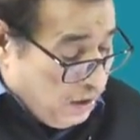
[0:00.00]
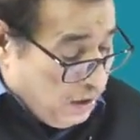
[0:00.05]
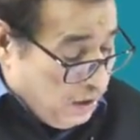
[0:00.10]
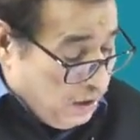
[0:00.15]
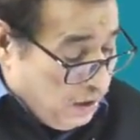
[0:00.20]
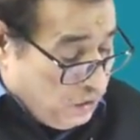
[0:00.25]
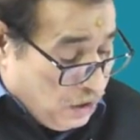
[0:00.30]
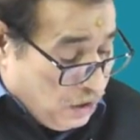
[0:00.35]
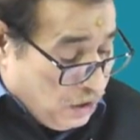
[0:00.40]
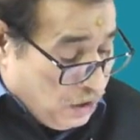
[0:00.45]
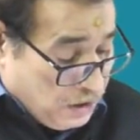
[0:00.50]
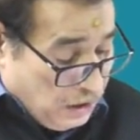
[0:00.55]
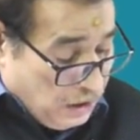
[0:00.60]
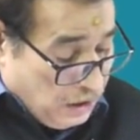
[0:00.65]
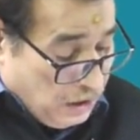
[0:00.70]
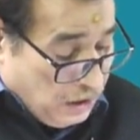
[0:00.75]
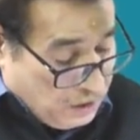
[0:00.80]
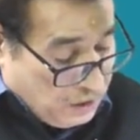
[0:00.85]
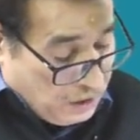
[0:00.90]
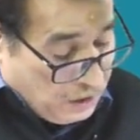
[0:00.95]
just
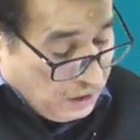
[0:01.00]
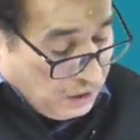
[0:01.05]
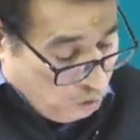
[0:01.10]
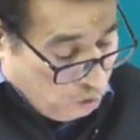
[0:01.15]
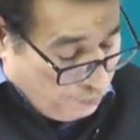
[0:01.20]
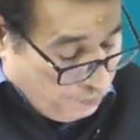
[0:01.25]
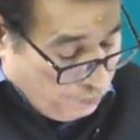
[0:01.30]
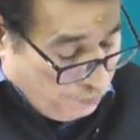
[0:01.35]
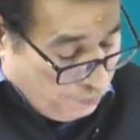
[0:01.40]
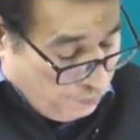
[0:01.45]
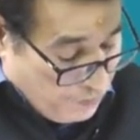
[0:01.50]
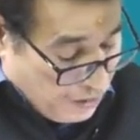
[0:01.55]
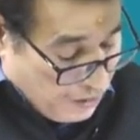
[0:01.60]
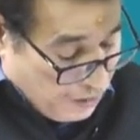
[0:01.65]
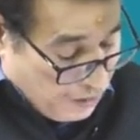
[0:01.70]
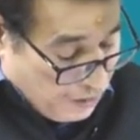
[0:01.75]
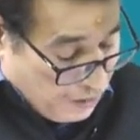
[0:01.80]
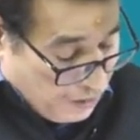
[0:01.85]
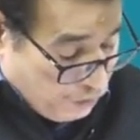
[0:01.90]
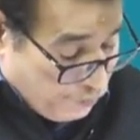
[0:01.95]
seen that opening
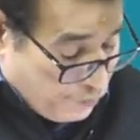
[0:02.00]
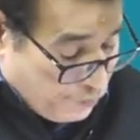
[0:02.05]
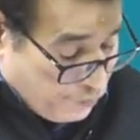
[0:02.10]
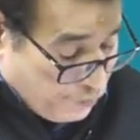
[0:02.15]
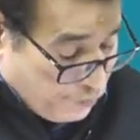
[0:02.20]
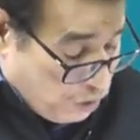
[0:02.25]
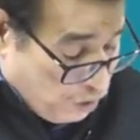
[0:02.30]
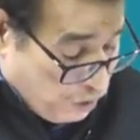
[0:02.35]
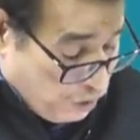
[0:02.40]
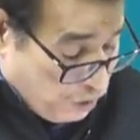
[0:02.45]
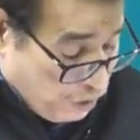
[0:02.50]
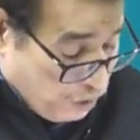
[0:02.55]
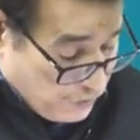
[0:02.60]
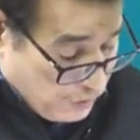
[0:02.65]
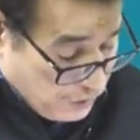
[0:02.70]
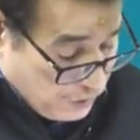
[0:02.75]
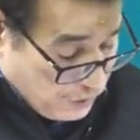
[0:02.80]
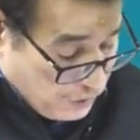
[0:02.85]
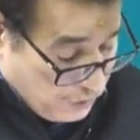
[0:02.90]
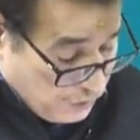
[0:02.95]
balance of stock is
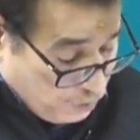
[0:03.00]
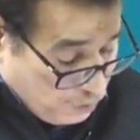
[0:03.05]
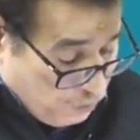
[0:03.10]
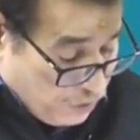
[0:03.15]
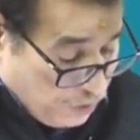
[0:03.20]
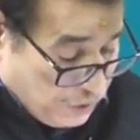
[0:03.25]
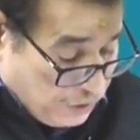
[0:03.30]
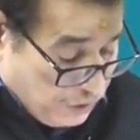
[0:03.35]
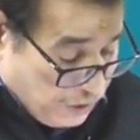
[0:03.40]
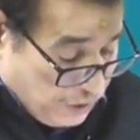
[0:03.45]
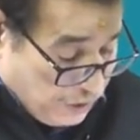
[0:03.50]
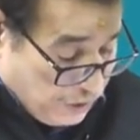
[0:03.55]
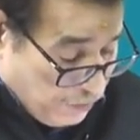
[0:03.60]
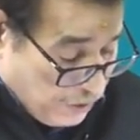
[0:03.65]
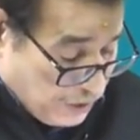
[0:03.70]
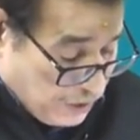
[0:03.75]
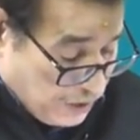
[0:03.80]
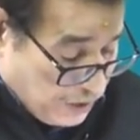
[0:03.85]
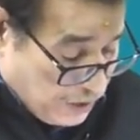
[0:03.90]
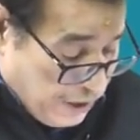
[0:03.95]
written towards the debit
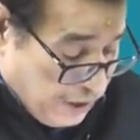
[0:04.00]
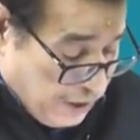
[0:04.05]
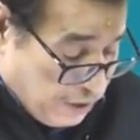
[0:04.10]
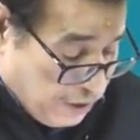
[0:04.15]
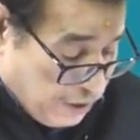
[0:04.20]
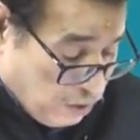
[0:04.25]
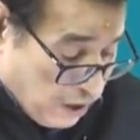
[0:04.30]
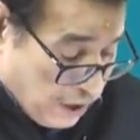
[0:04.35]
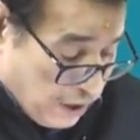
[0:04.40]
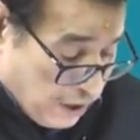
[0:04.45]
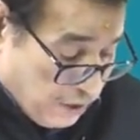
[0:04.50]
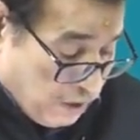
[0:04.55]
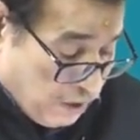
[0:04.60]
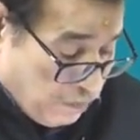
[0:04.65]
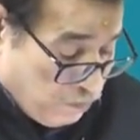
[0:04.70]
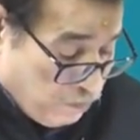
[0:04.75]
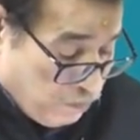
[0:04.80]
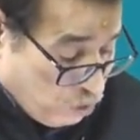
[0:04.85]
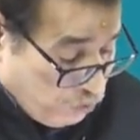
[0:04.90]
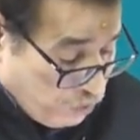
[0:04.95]
side. So I
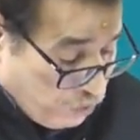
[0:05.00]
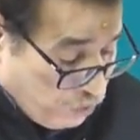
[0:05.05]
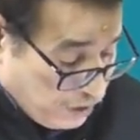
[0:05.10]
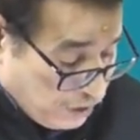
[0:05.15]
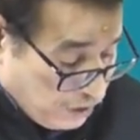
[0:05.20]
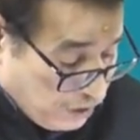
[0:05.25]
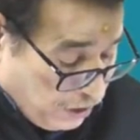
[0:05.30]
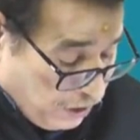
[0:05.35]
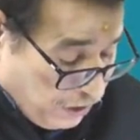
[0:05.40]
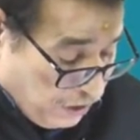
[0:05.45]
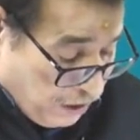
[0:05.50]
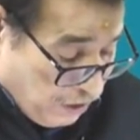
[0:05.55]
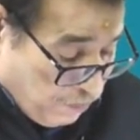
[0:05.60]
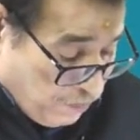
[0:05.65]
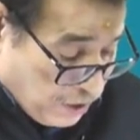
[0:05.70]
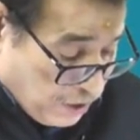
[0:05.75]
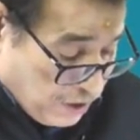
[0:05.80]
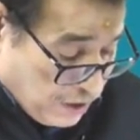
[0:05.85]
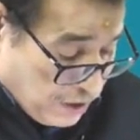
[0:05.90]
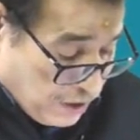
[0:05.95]
come towards the
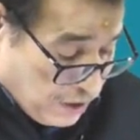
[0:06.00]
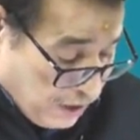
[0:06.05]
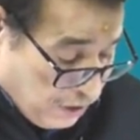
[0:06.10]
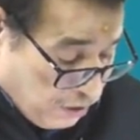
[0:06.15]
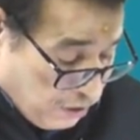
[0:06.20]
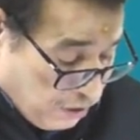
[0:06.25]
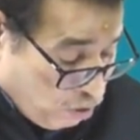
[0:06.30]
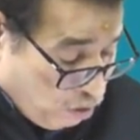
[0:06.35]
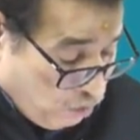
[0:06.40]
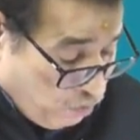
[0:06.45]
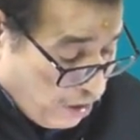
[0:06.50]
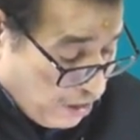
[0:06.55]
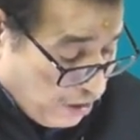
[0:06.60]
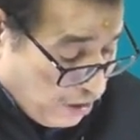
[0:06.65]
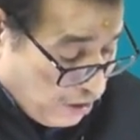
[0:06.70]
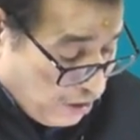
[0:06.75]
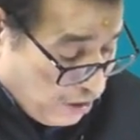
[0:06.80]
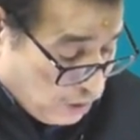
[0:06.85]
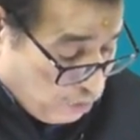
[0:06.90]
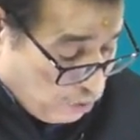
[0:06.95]
debit side to
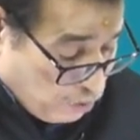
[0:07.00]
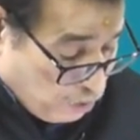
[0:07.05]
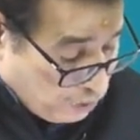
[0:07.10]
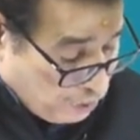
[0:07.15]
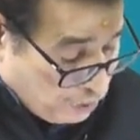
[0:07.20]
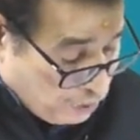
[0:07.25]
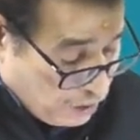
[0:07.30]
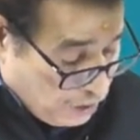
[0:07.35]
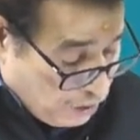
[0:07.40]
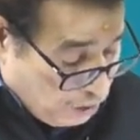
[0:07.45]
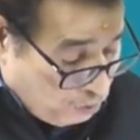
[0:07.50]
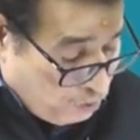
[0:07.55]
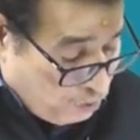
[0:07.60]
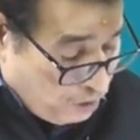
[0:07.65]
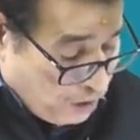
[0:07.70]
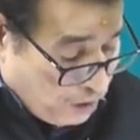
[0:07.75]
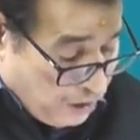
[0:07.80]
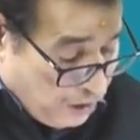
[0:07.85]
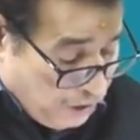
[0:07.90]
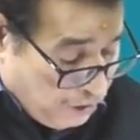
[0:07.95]
balance brought down,
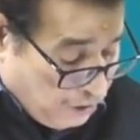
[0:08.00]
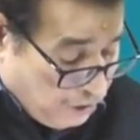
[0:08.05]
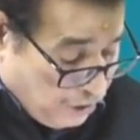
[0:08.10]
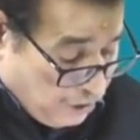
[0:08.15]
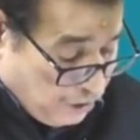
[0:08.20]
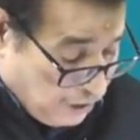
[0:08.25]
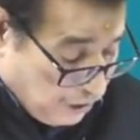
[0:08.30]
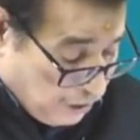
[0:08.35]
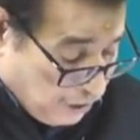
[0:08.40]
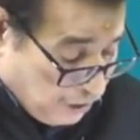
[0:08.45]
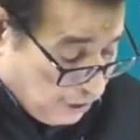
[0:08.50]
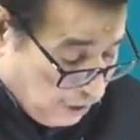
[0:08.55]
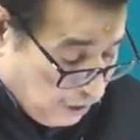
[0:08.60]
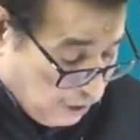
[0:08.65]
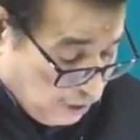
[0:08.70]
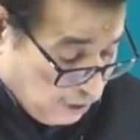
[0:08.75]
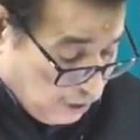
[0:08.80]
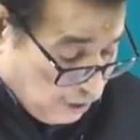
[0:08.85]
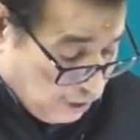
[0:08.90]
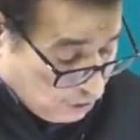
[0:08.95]
and here I
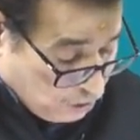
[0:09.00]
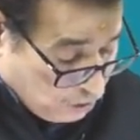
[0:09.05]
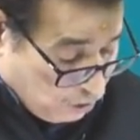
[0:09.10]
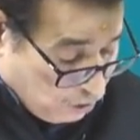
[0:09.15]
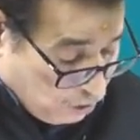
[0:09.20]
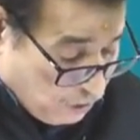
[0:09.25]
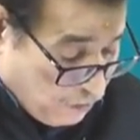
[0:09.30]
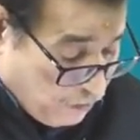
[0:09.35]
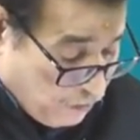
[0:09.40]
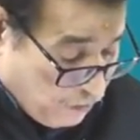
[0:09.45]
write stock.